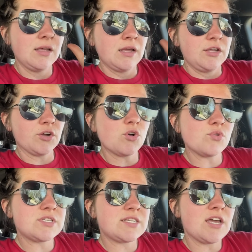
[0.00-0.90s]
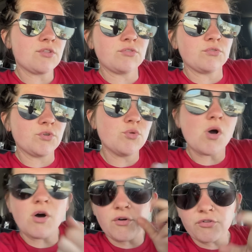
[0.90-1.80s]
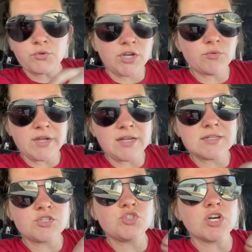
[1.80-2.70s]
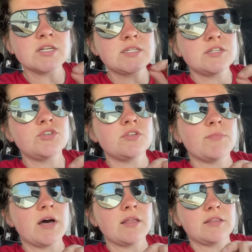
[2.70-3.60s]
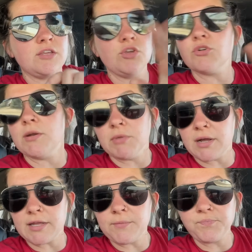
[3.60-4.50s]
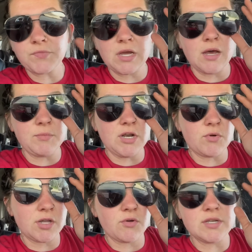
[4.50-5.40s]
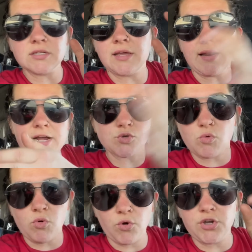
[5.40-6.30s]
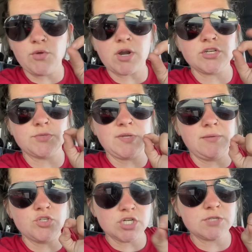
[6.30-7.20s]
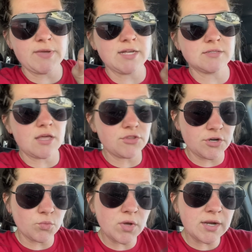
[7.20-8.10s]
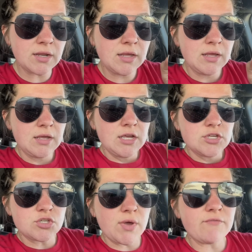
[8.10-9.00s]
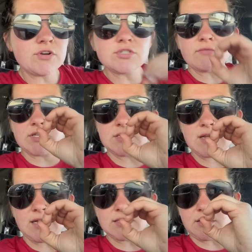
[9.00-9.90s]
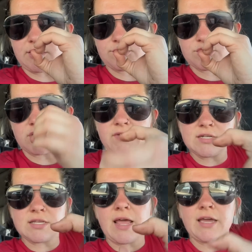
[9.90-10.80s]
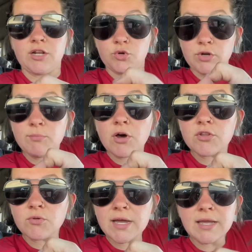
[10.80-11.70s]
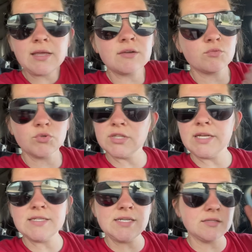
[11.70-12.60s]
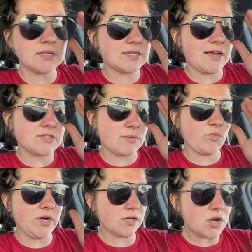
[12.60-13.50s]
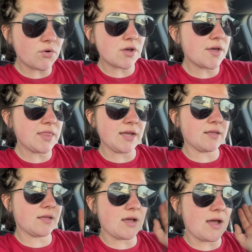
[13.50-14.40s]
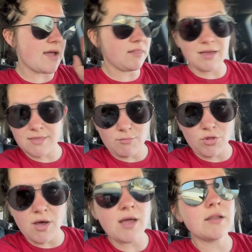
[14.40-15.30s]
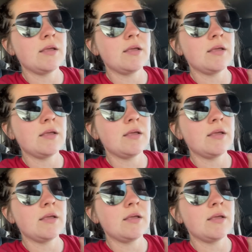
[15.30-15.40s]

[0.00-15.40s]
Your goal is to get through all 3 rings just into the body, like the uterine body. You don't want to go into like an actual horn. You want to just be just past that 3rd one. So heifers have this nice little cervix that I can grip all the way. Really easy unless I have something weird going on. Like, I like them a lot.